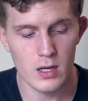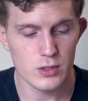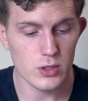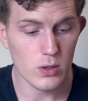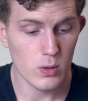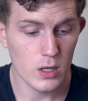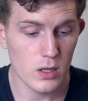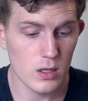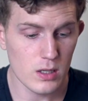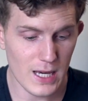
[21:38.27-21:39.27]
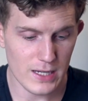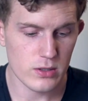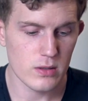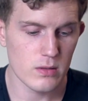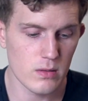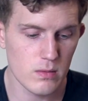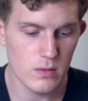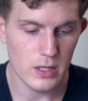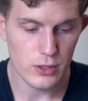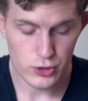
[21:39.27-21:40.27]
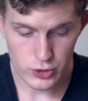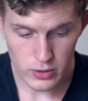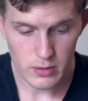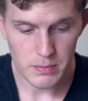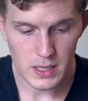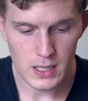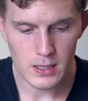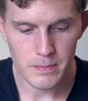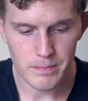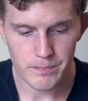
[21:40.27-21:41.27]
So yes, there should be